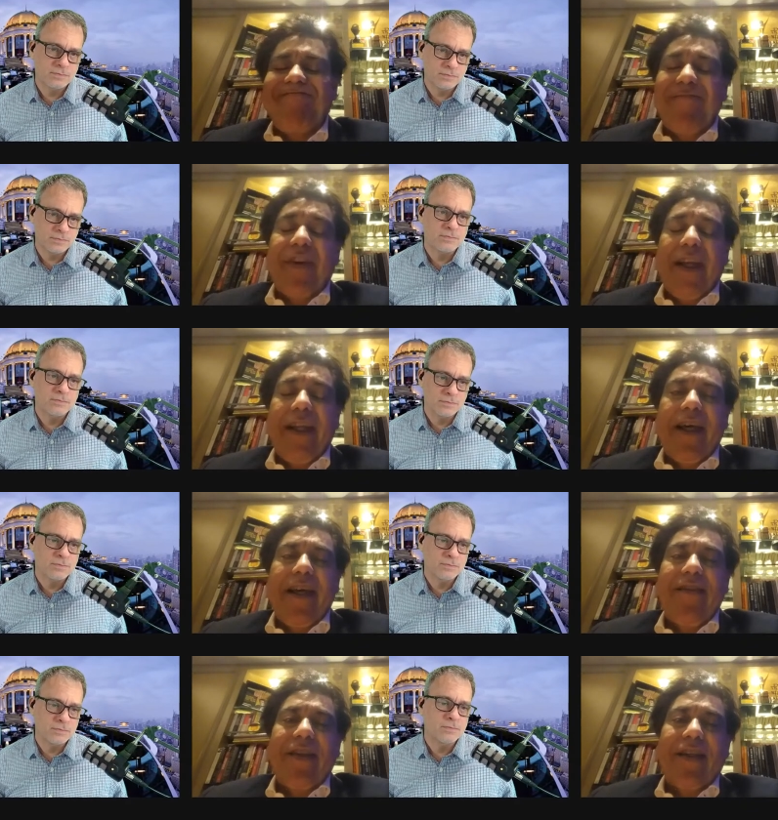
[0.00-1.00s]
Speaker 1: running
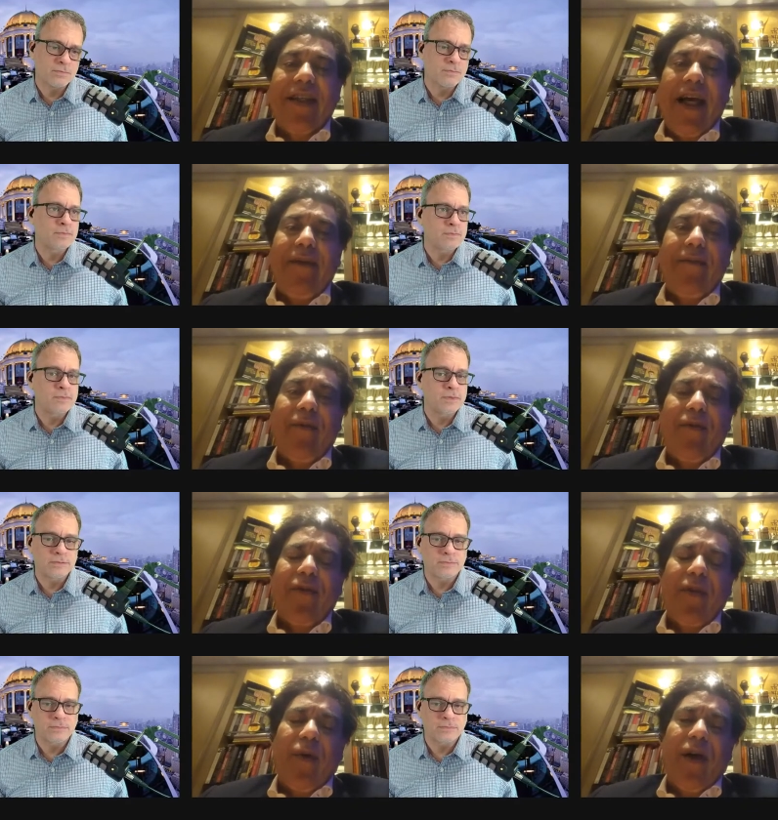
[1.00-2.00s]
against the time. There was
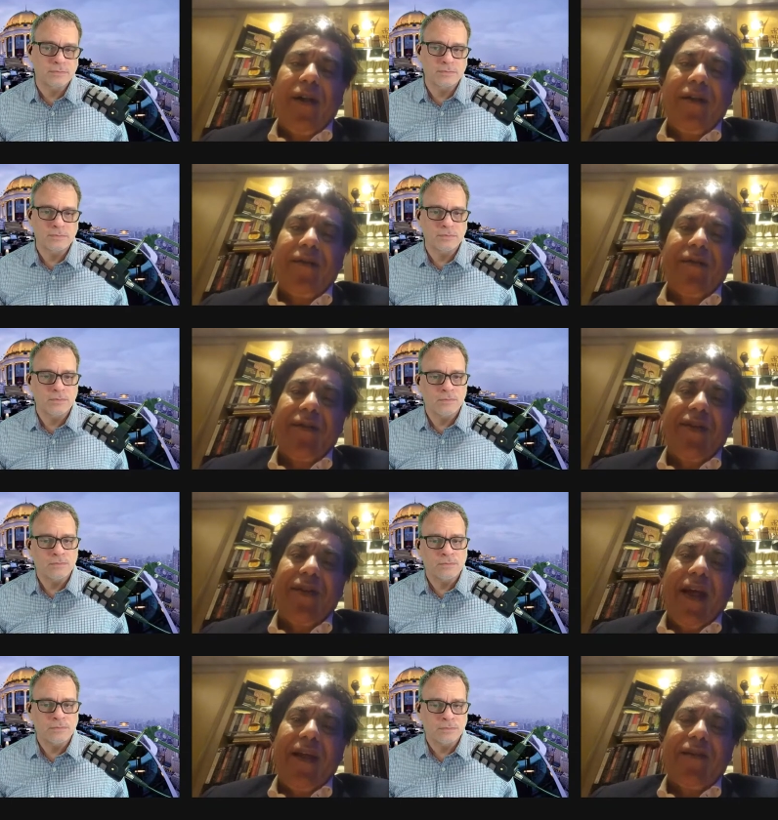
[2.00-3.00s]
a one
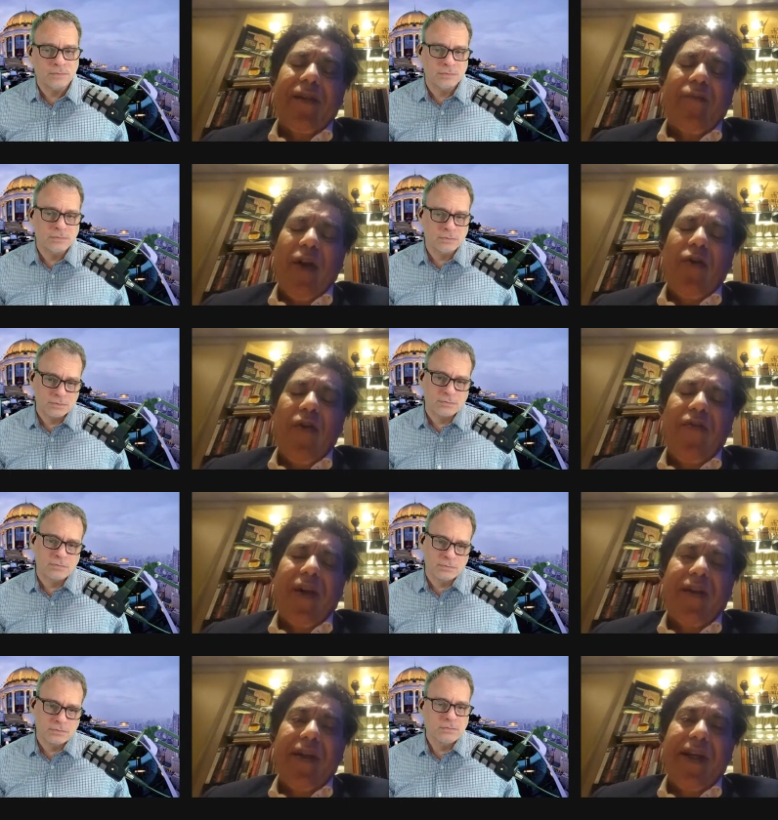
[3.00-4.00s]
design, the one
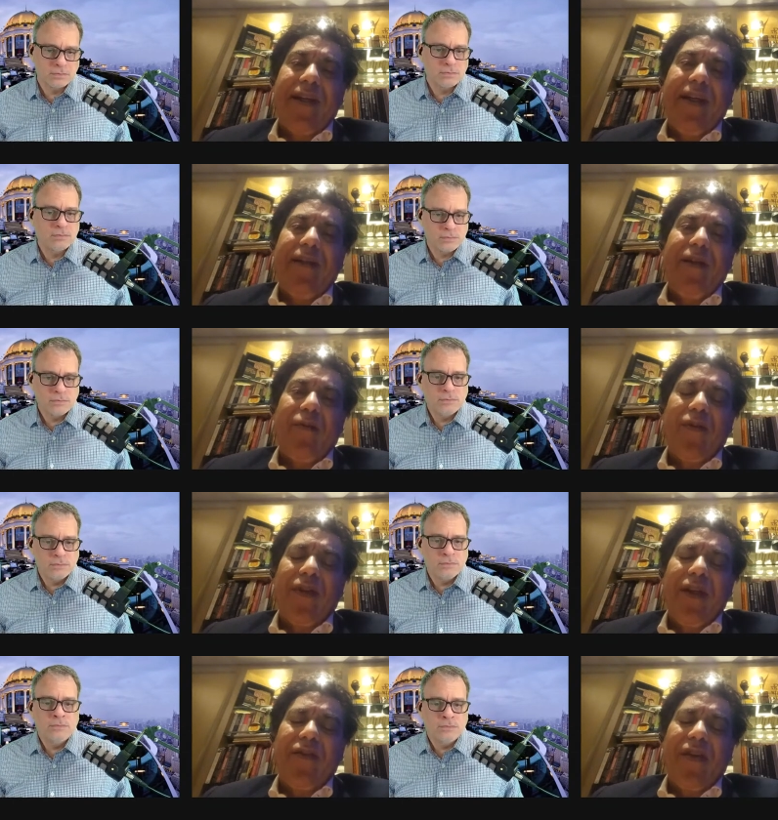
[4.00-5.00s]
contractor agreed. It was an
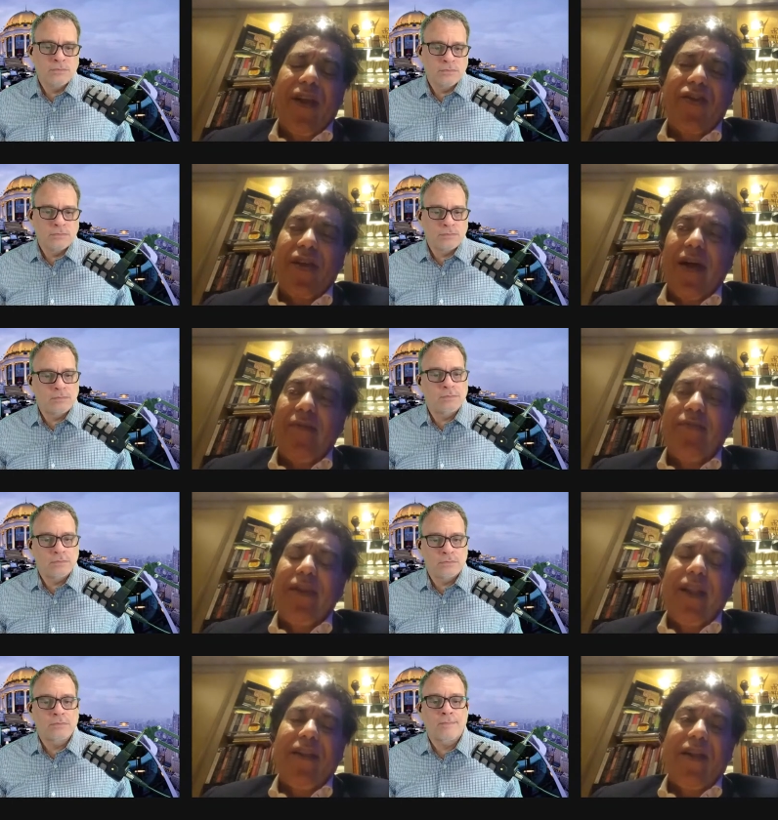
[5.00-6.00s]
international company.
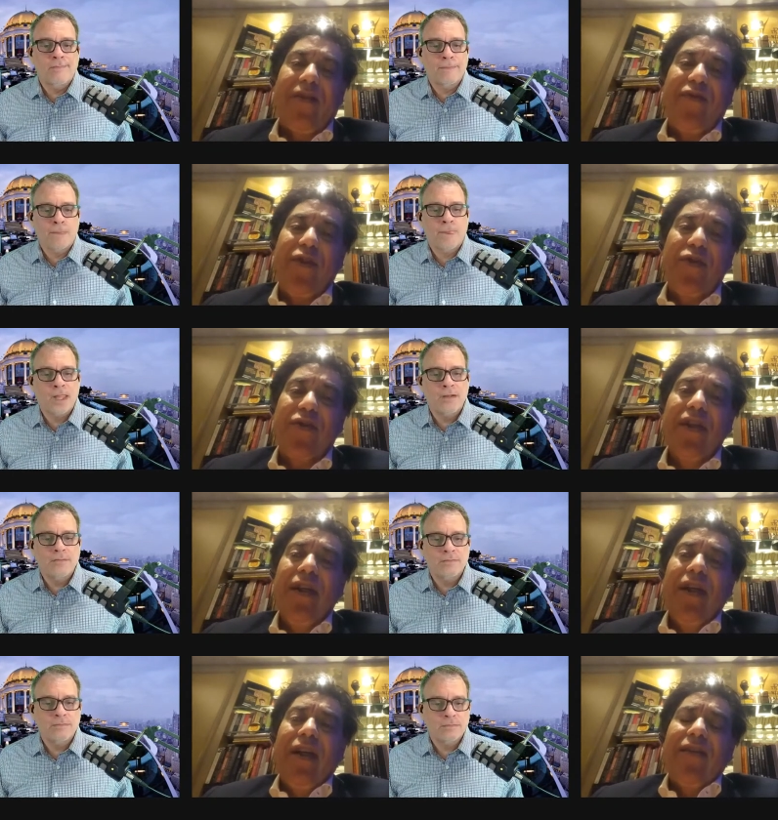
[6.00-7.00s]
Then they refused.
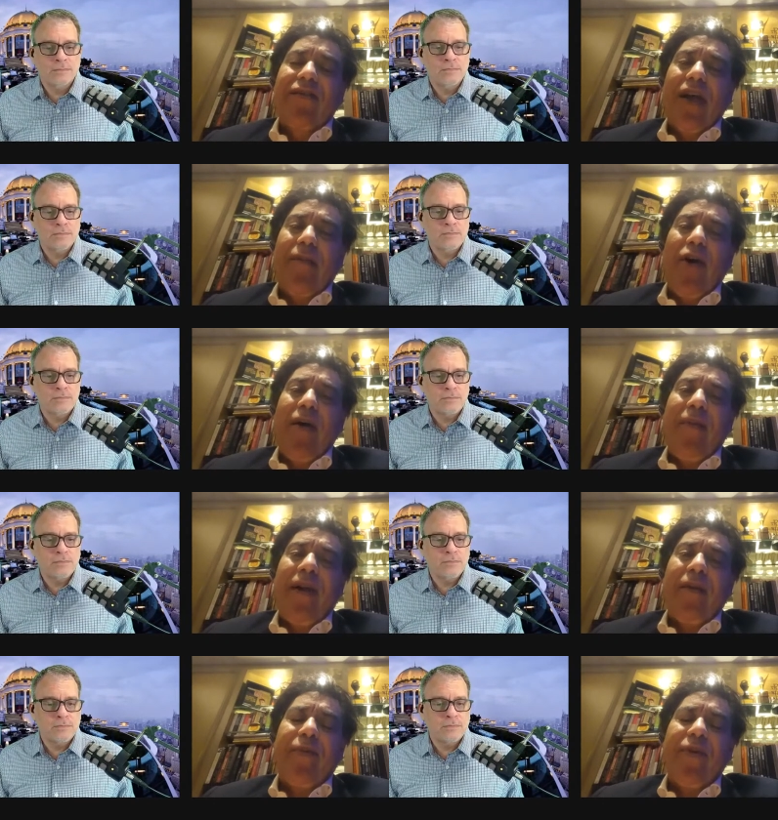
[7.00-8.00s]
Somehow I met
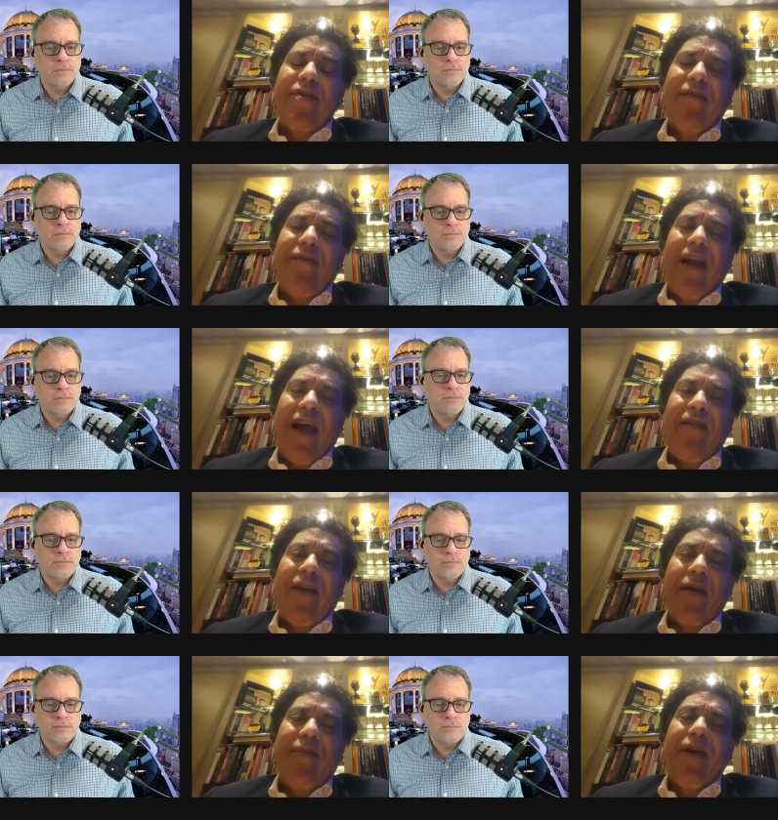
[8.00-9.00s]
a person while having
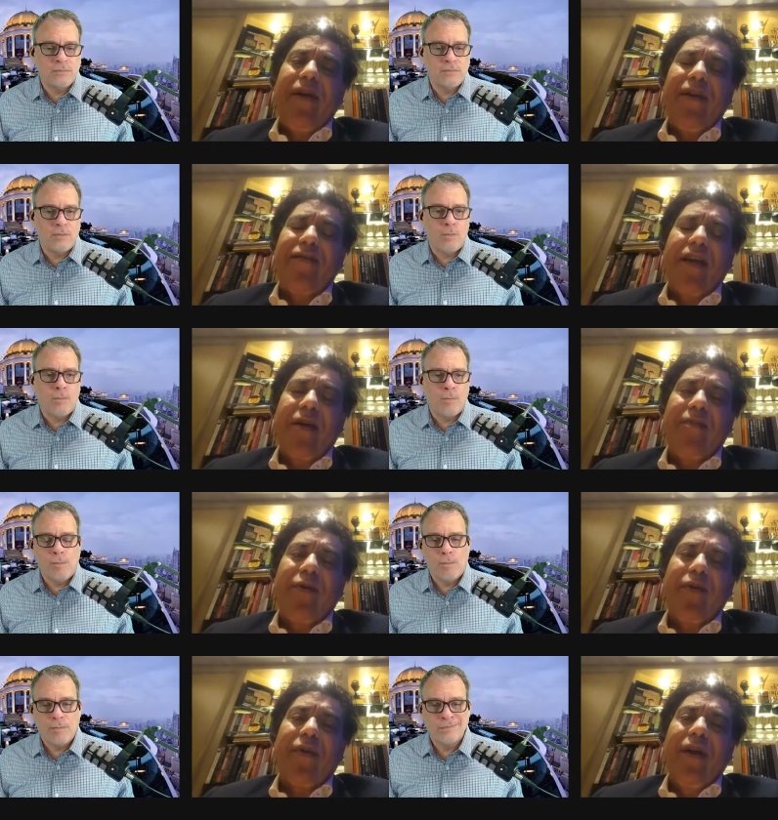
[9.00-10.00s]
a beer in
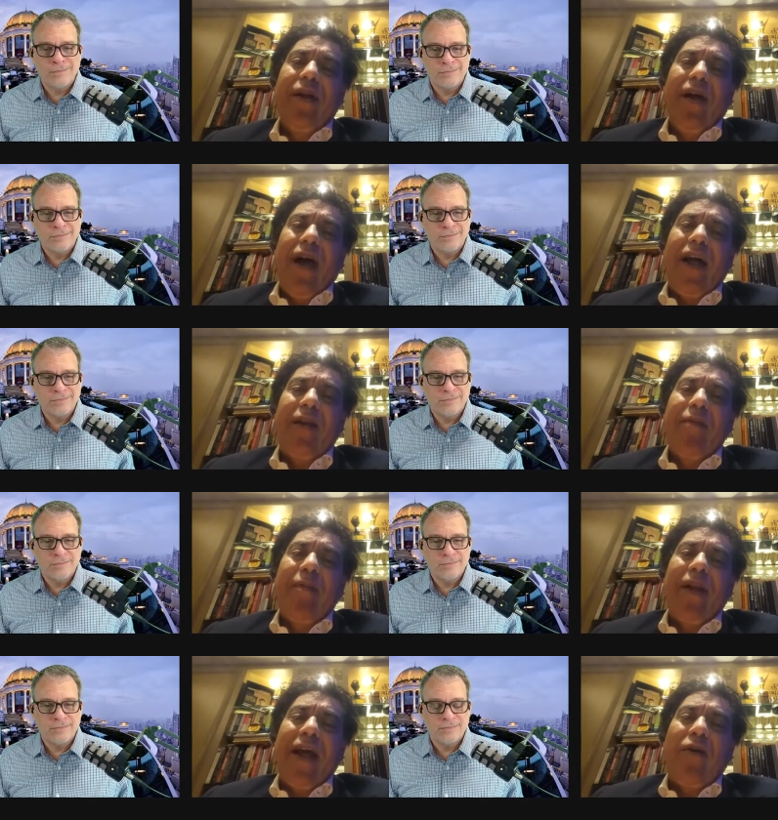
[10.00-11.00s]
Singapore. I
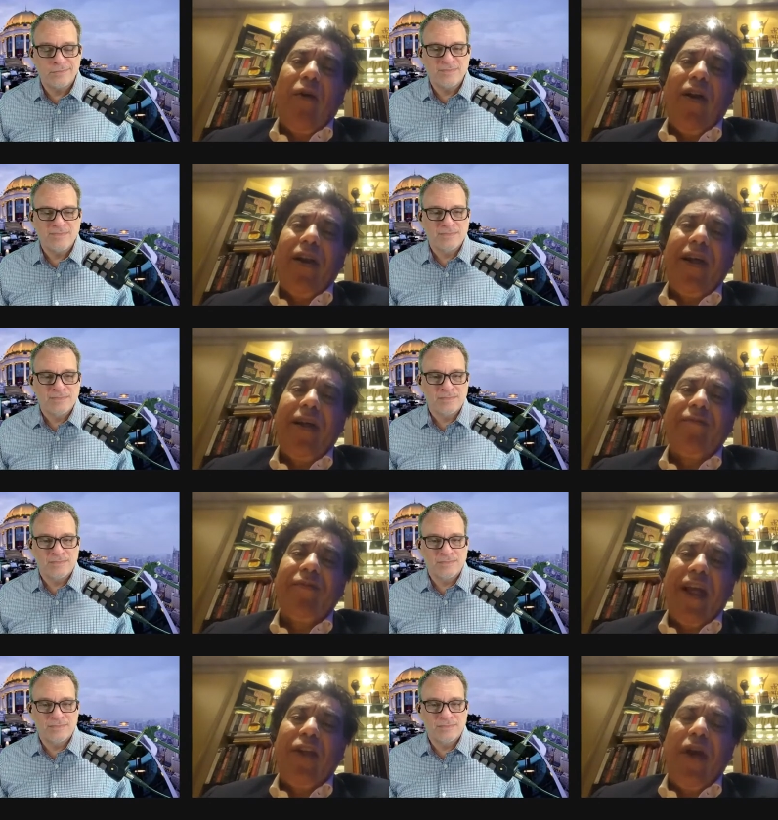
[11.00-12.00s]
remember I called him,
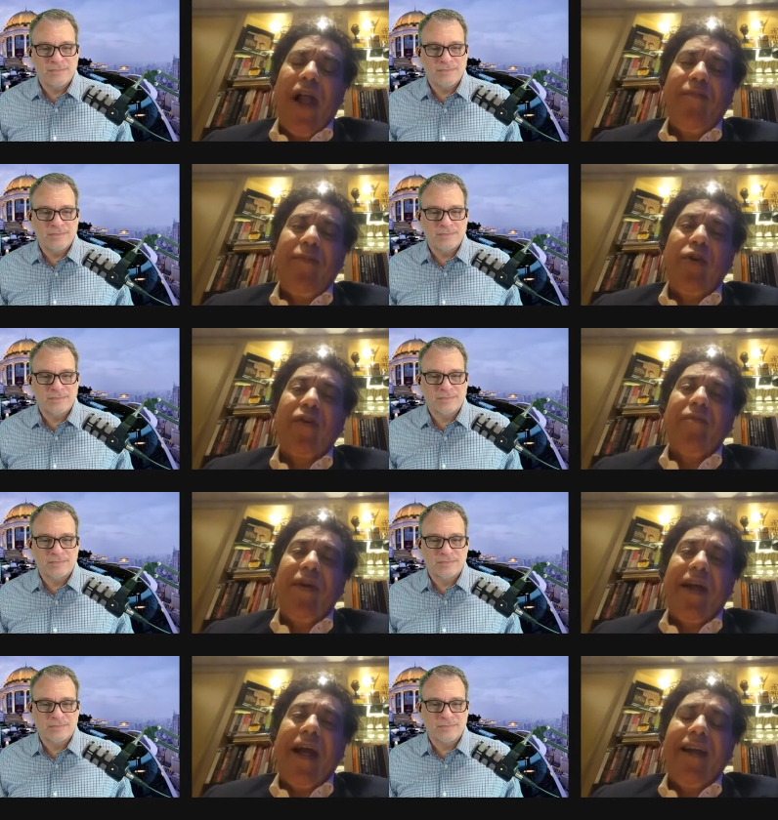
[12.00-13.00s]
can you help me or give me
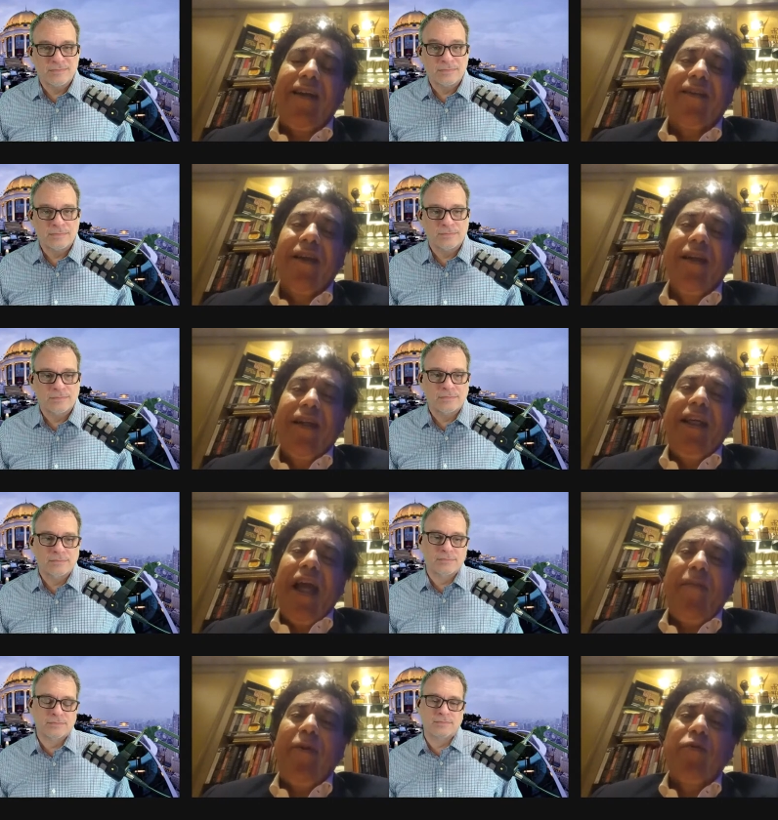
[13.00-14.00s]
a guidance? He
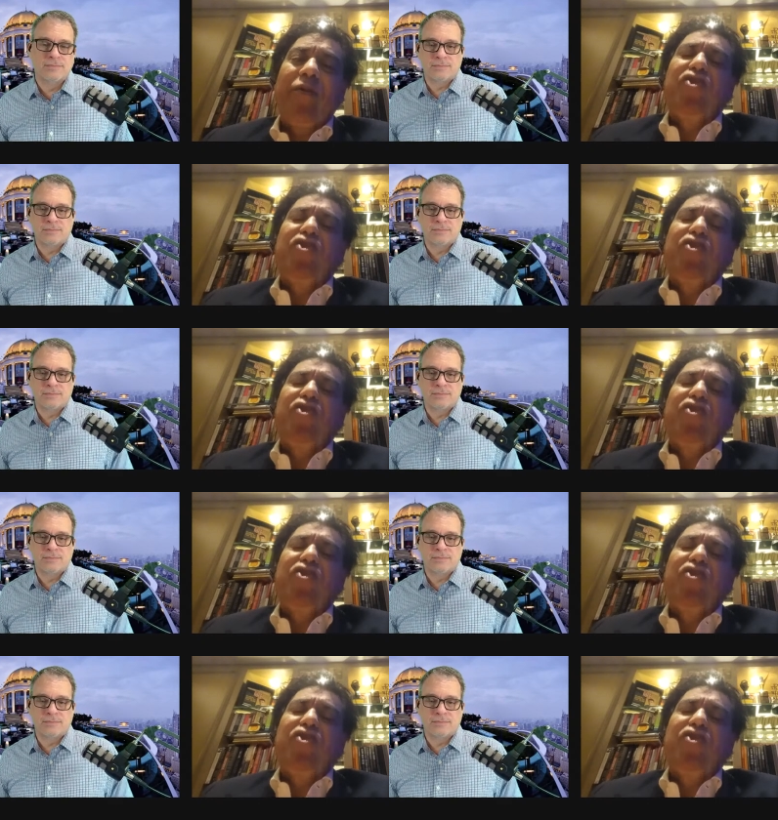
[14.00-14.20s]
happened to be the